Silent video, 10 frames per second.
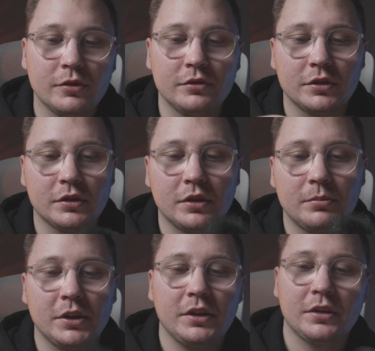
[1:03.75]
the shotgun
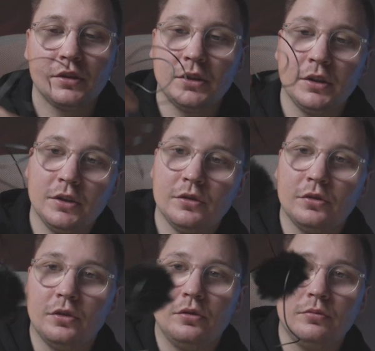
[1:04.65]
mic.
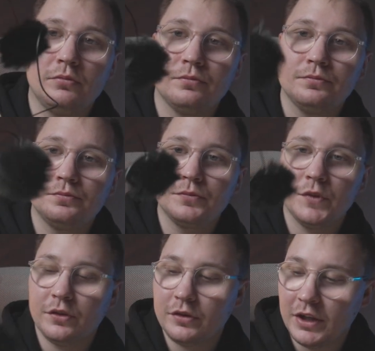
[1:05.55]
So
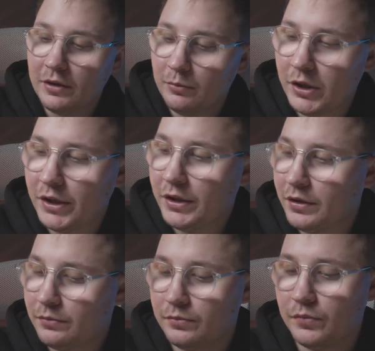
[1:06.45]
just a lav
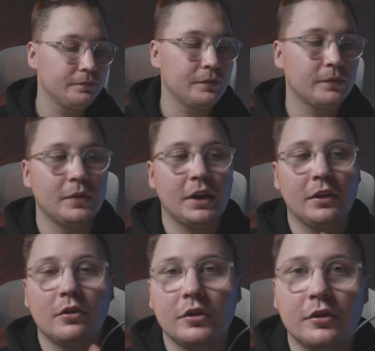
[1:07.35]
mic, a
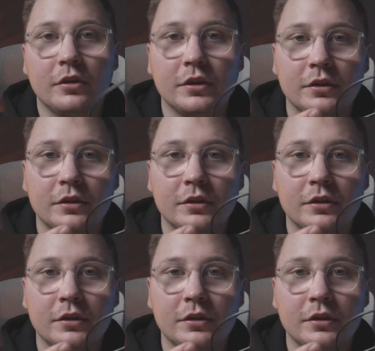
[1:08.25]
longer